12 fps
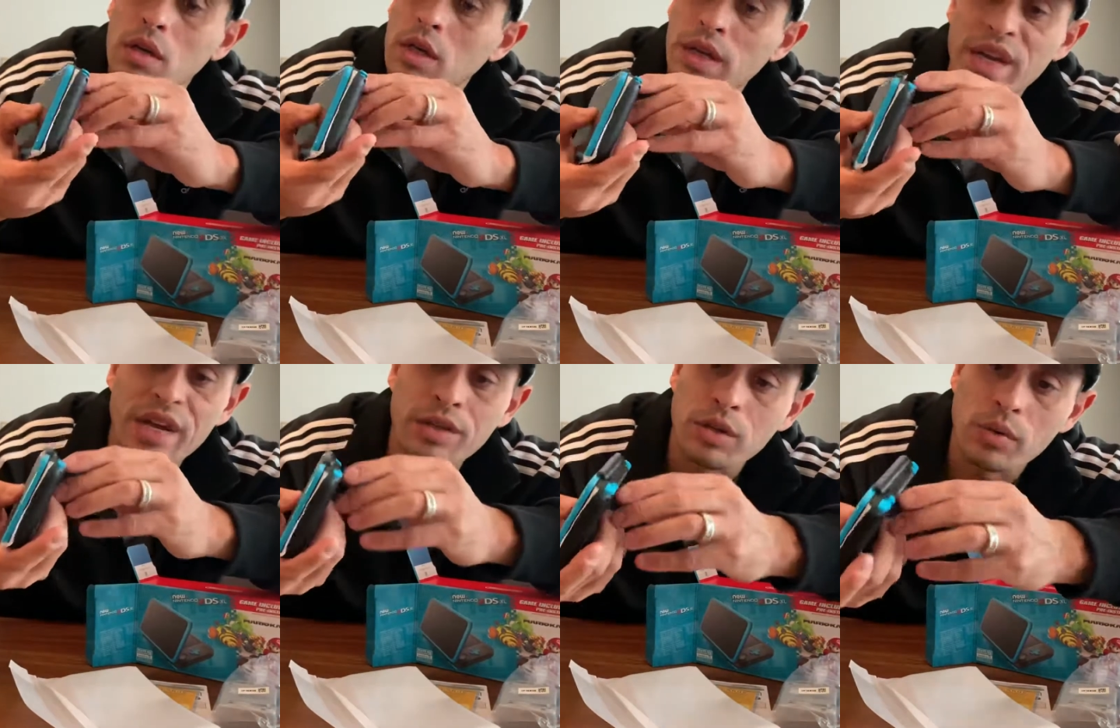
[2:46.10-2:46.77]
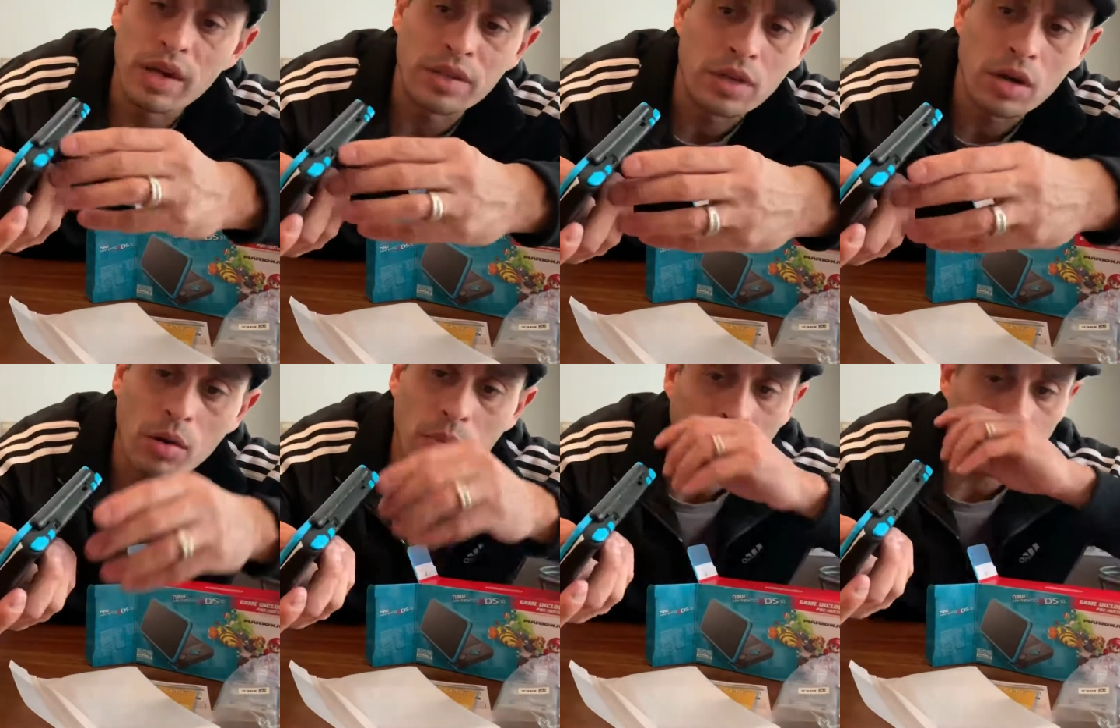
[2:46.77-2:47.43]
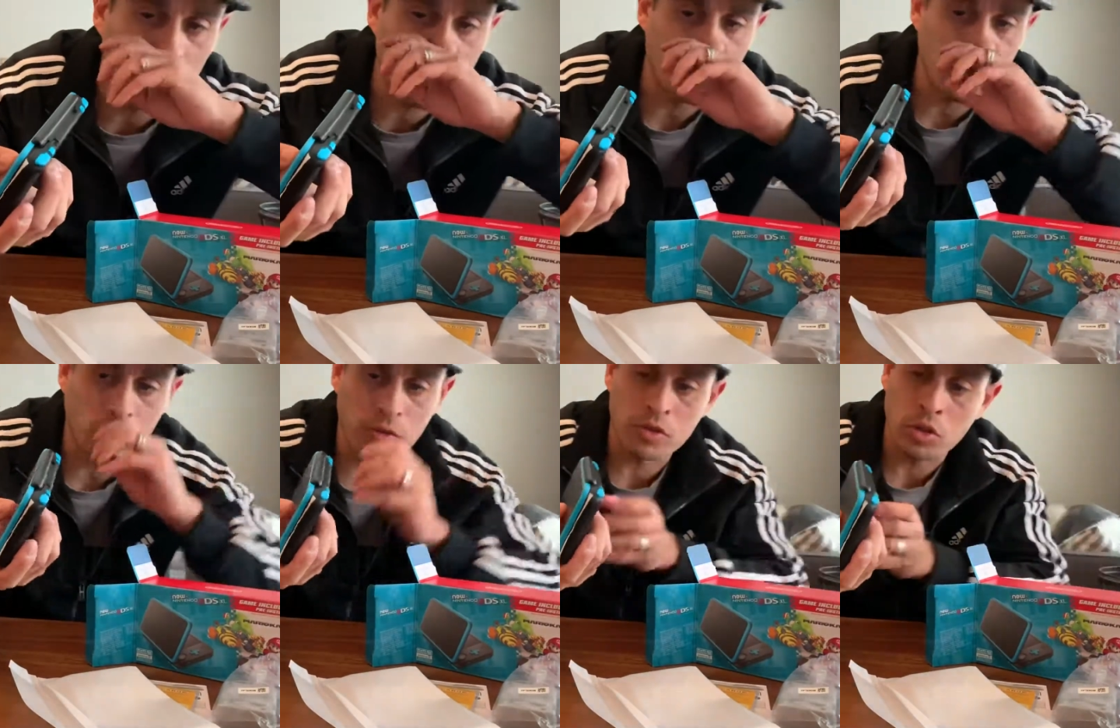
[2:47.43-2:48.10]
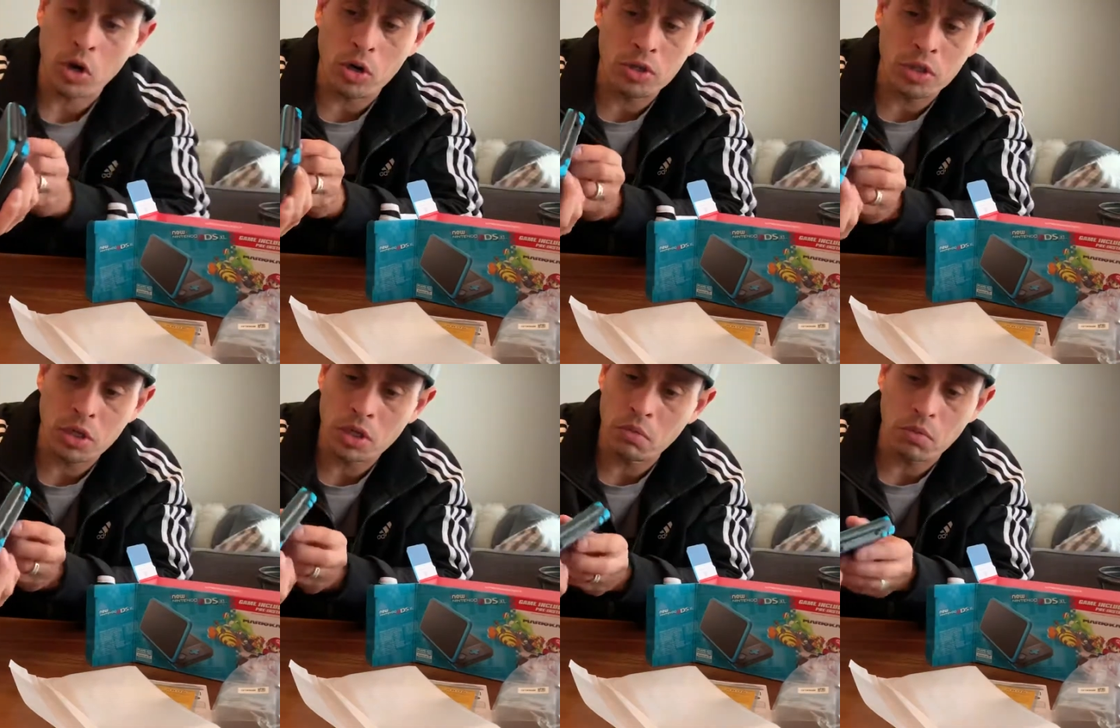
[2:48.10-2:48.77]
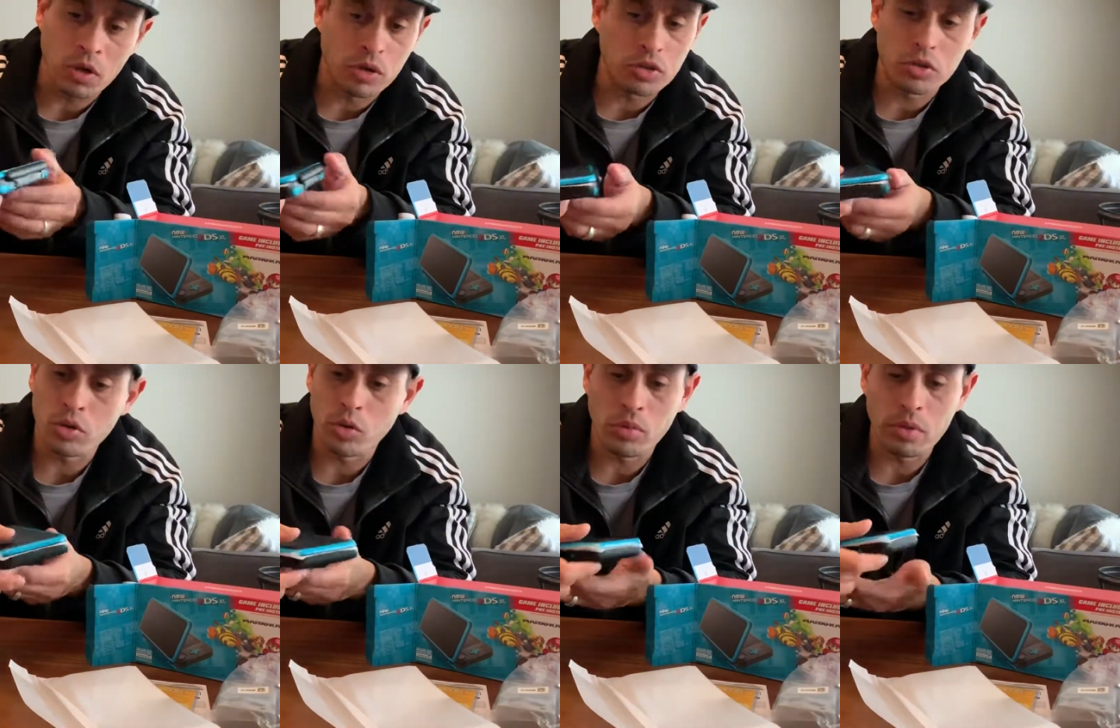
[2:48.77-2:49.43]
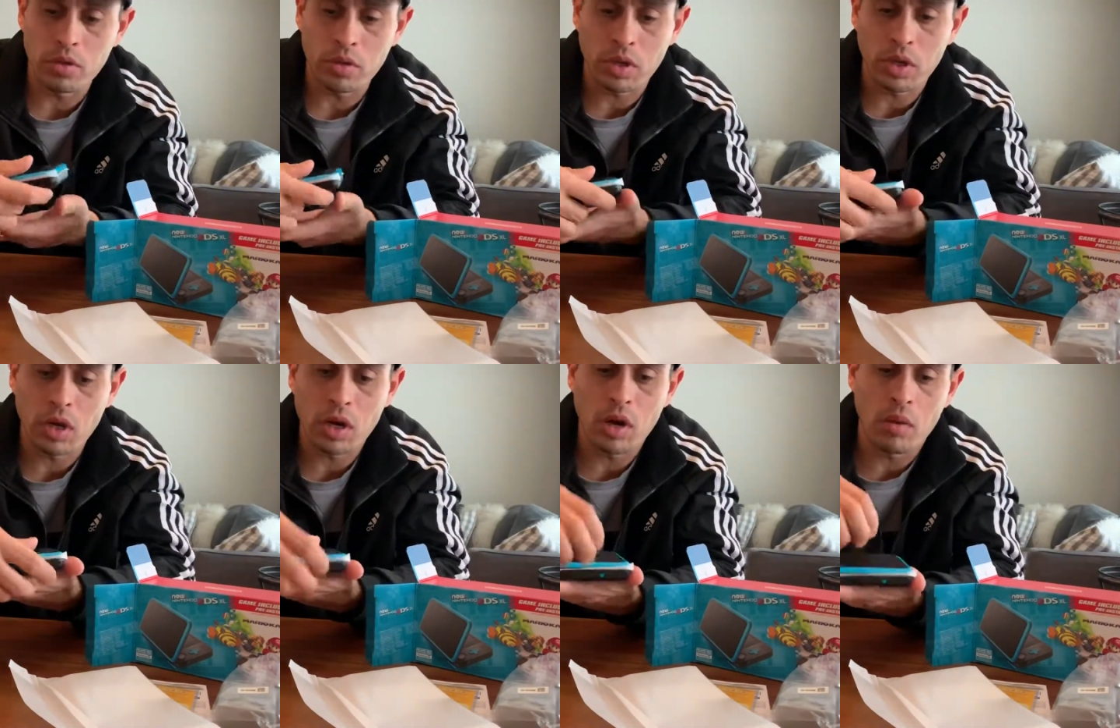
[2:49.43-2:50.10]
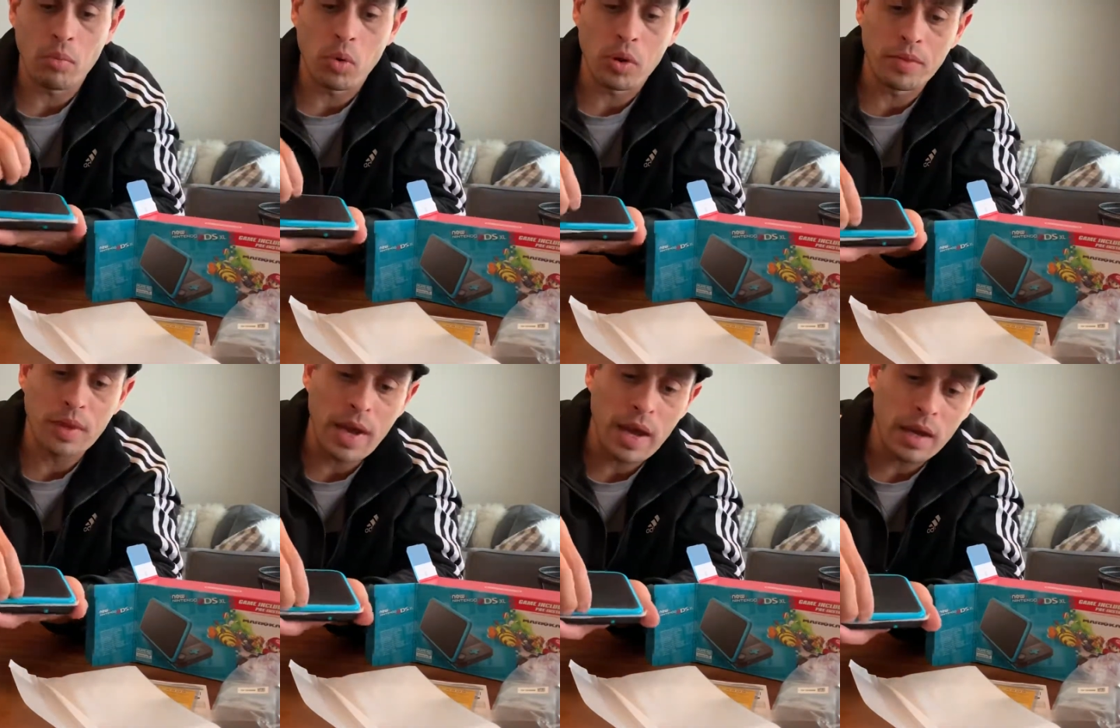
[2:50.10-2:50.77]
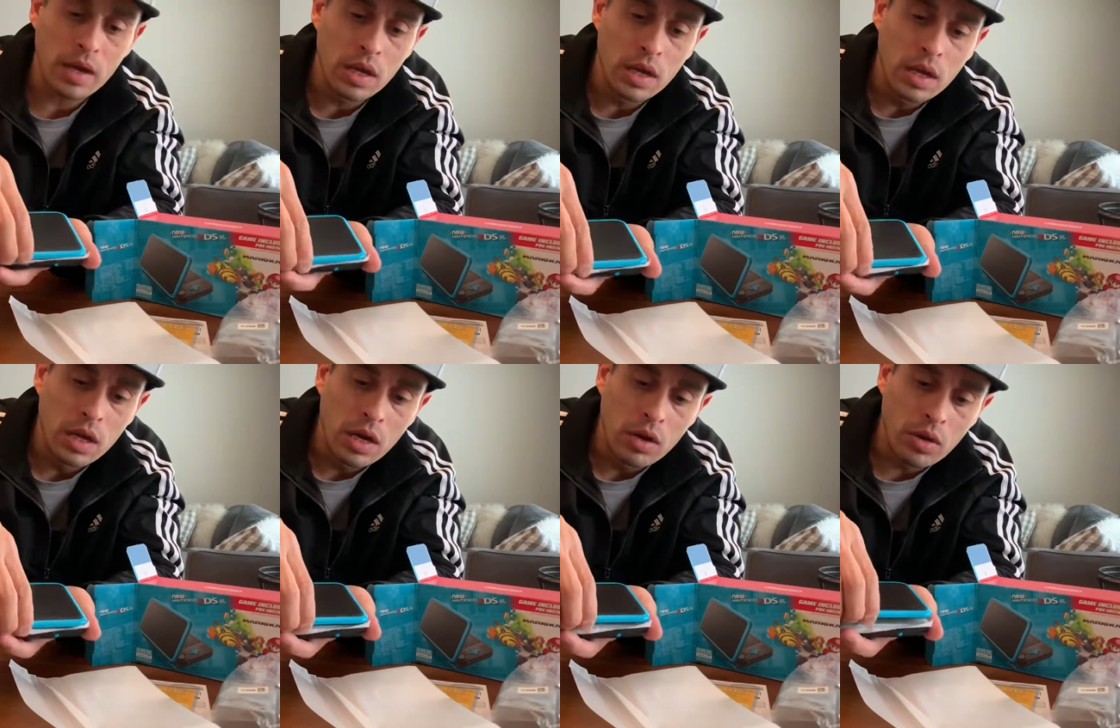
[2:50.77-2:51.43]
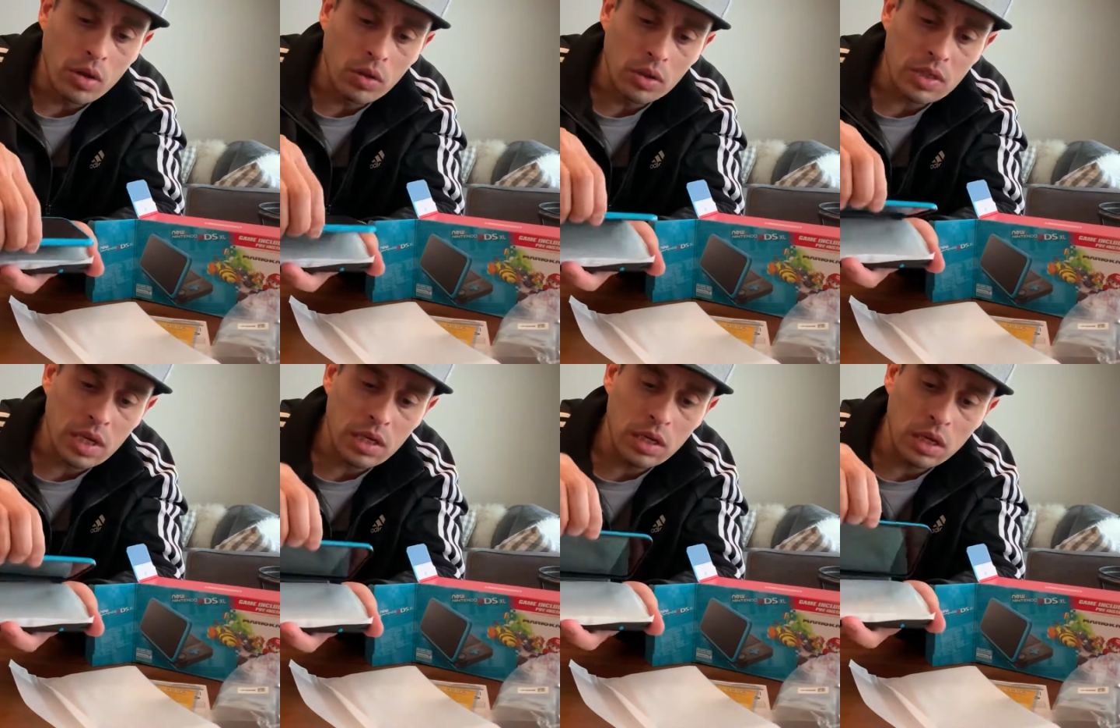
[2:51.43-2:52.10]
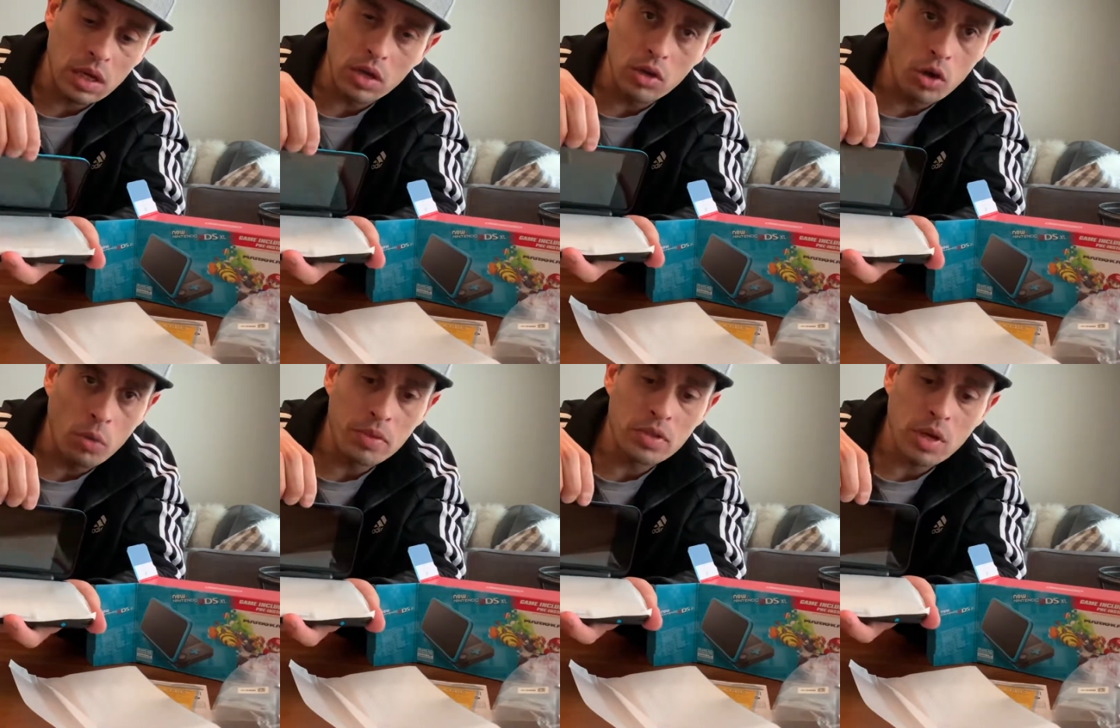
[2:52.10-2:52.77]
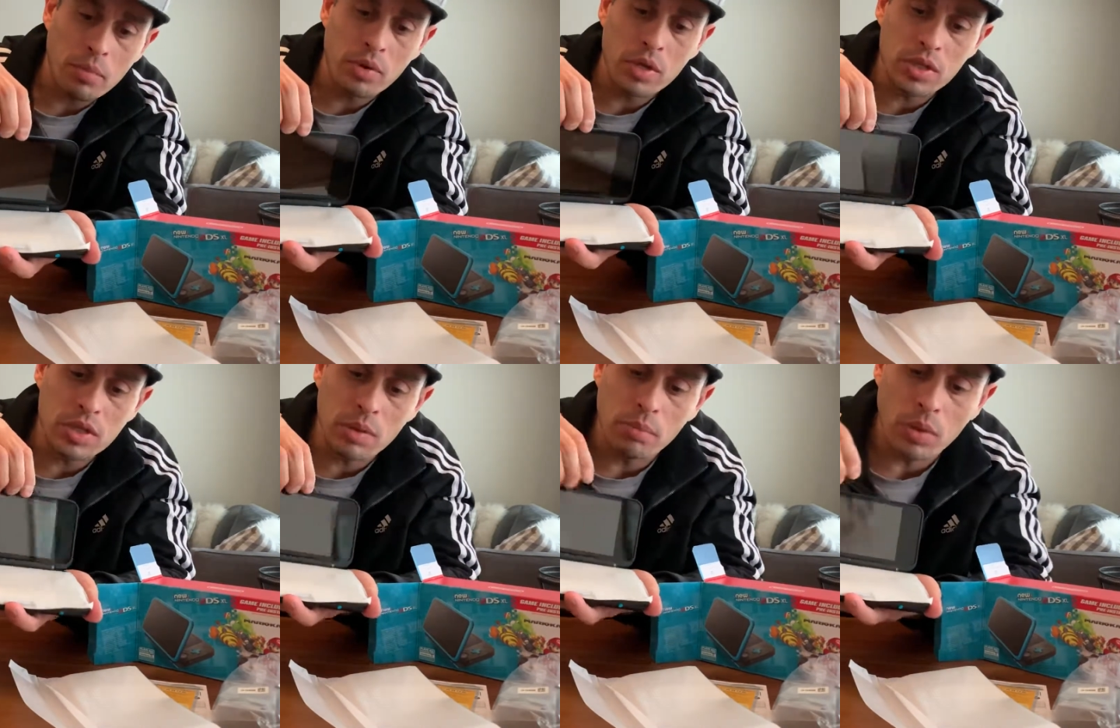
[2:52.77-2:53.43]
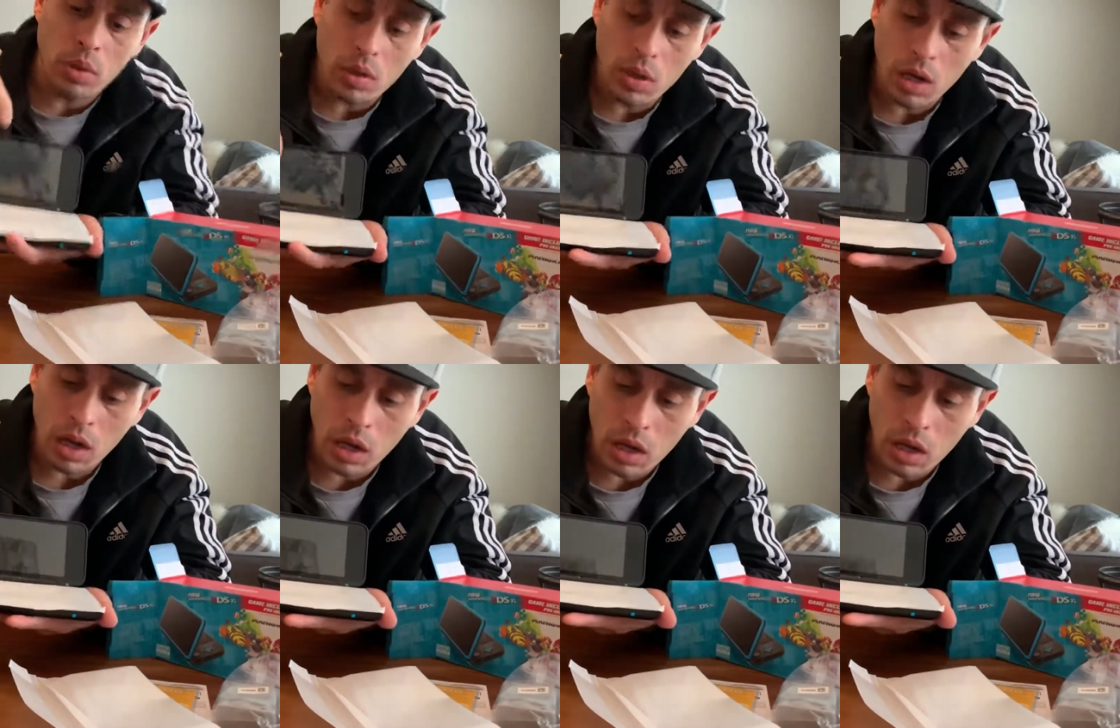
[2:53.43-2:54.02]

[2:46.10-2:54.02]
connector right there. Probably some sort of charging. Unsure. We'll be looking more at that. Here you go. Looks like it opens up pretty simple.